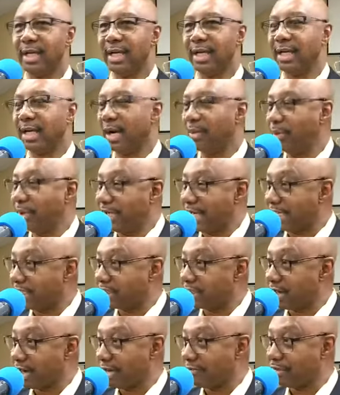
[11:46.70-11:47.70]
Now, when they
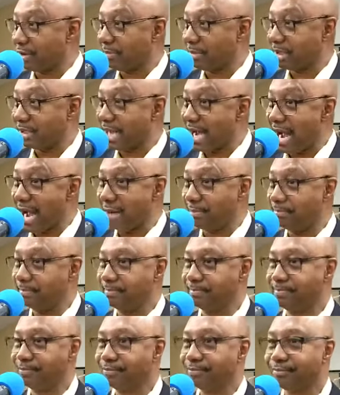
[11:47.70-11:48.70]
start from the top,
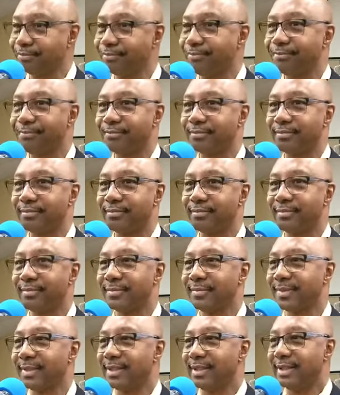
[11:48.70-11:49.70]
yeah.
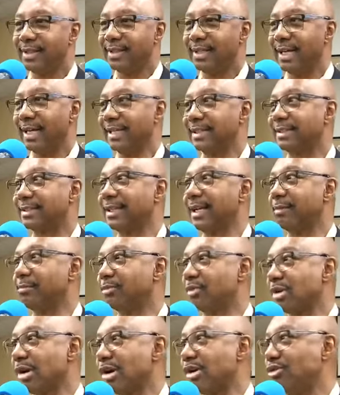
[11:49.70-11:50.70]
there's something
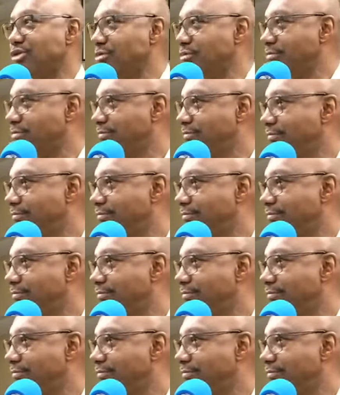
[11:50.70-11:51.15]
wrong.